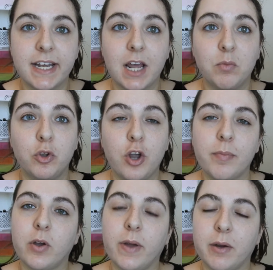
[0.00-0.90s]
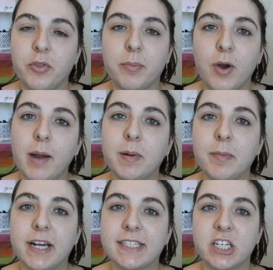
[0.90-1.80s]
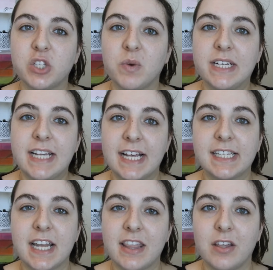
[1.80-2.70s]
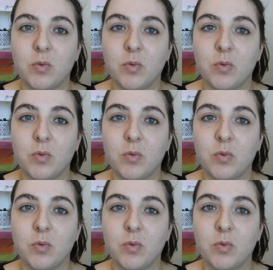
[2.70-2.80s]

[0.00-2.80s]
and I will not be going in with a primer because I just want to test